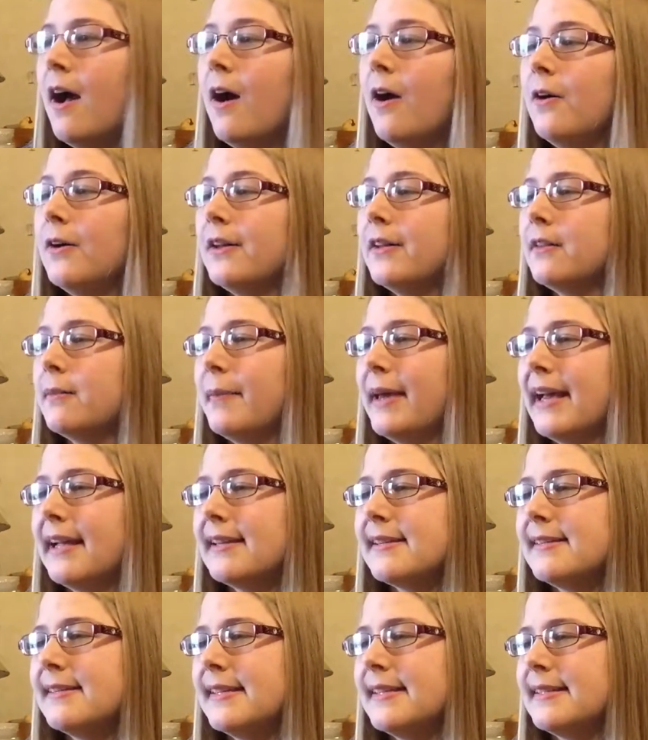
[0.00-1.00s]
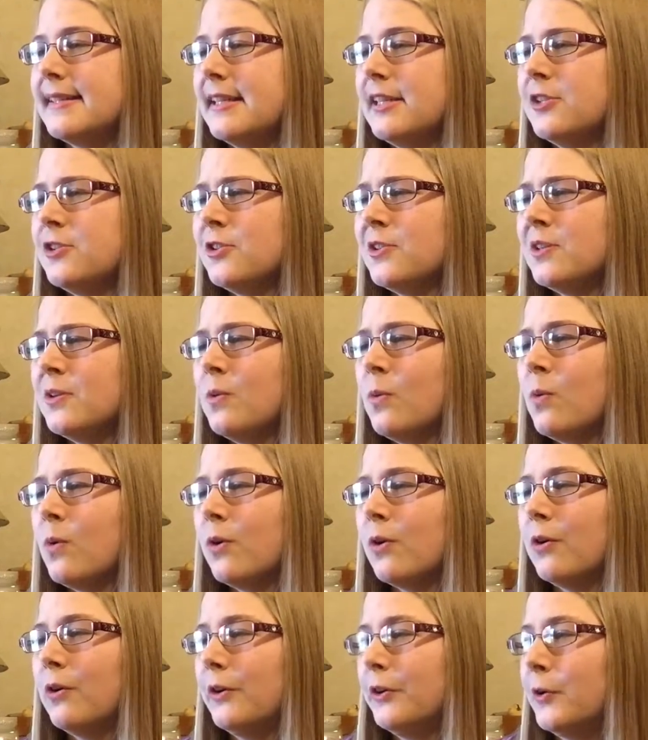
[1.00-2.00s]
oh, on the back it says, enter a
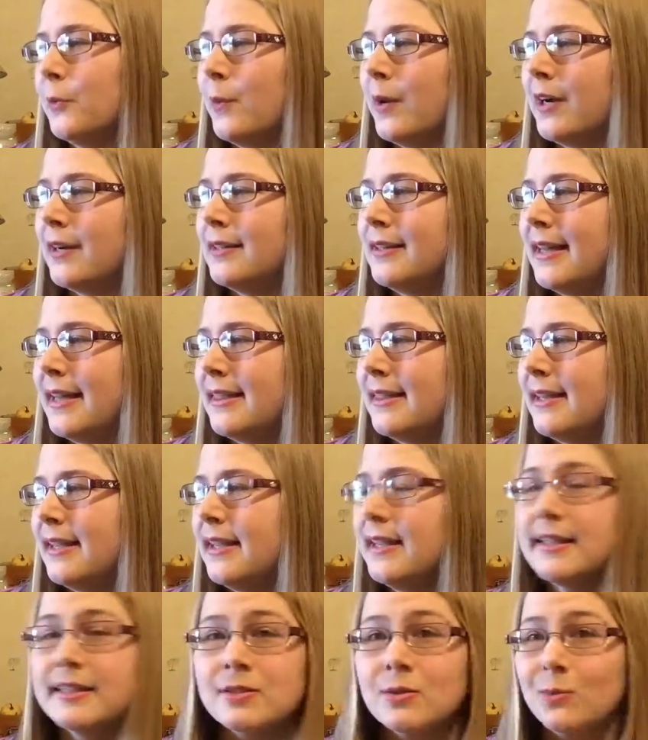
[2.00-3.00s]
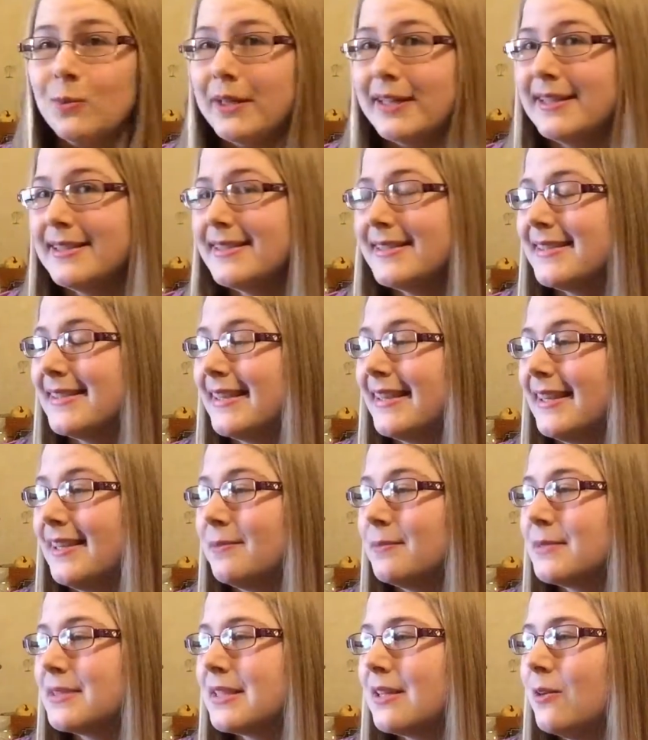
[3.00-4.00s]
world where nothing is what it
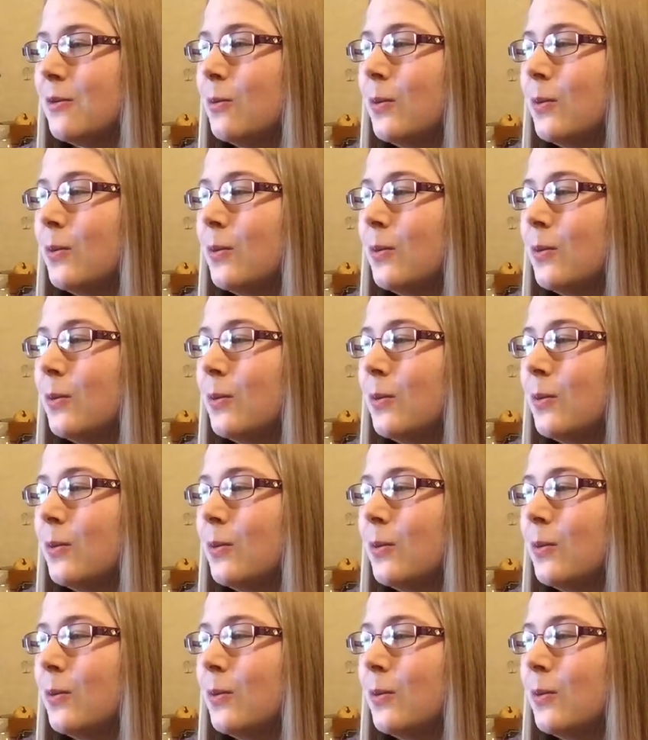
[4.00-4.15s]
seems,